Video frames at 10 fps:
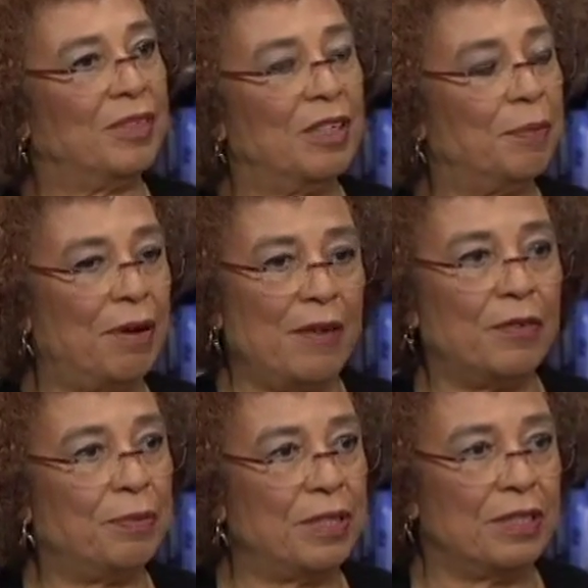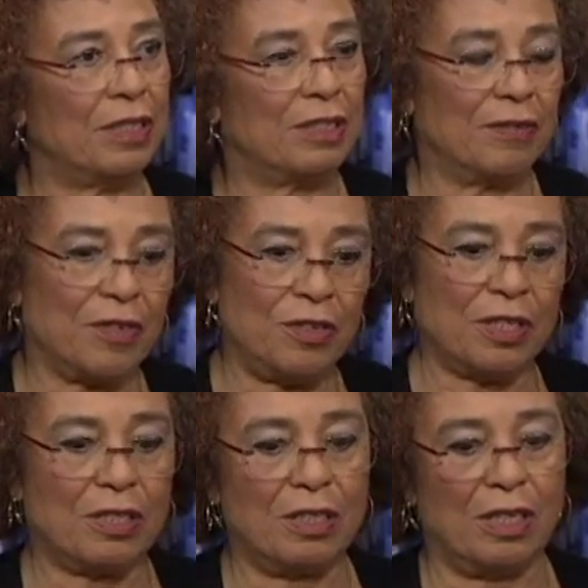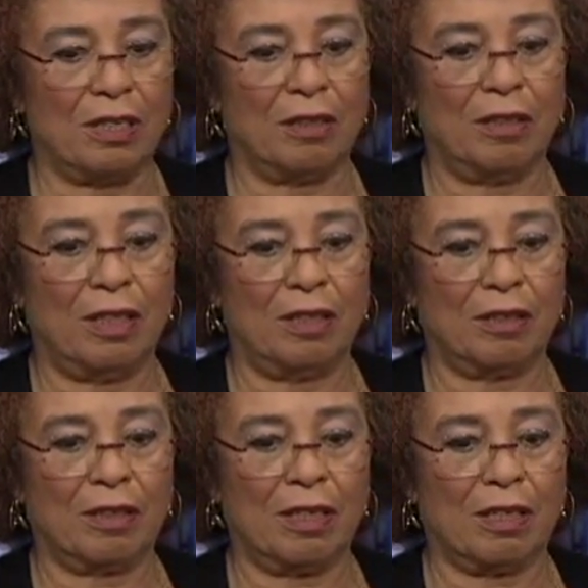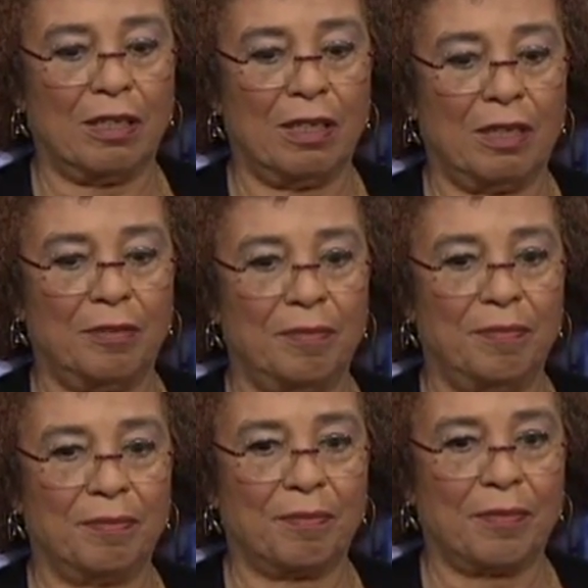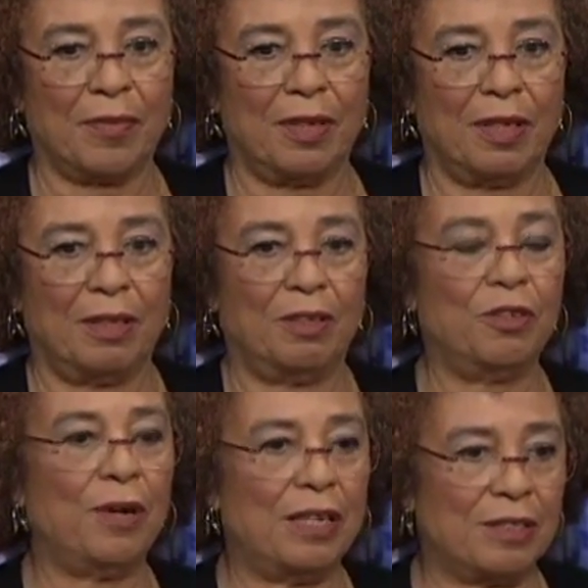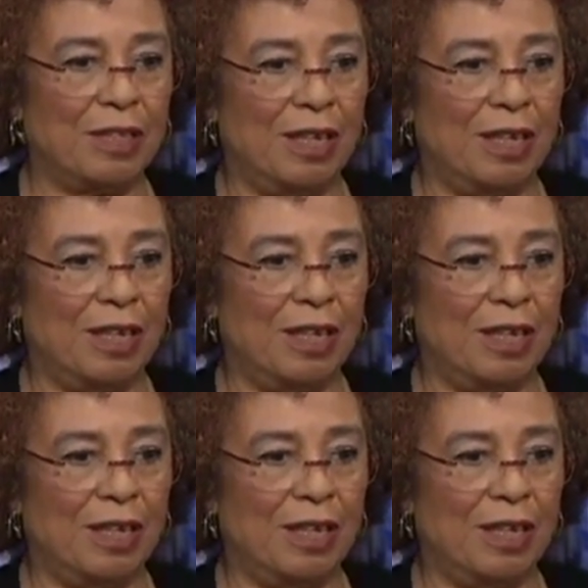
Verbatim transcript: they're private prisons of course uh, uh, um, the U.S.